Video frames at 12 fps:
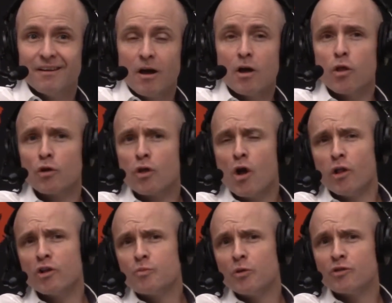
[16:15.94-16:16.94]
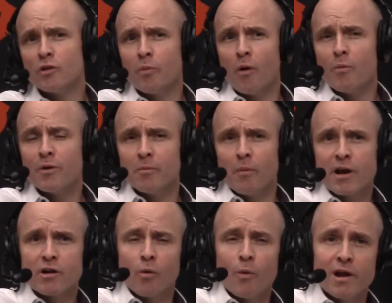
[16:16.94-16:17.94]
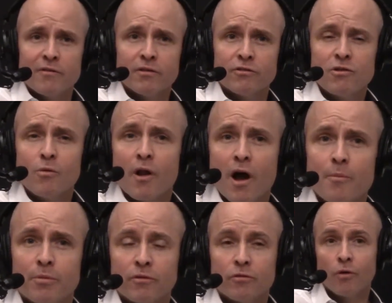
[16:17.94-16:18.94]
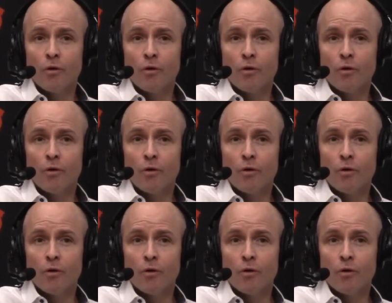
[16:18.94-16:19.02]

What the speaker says: Look, let's put the bulb in a microwave and see what happens.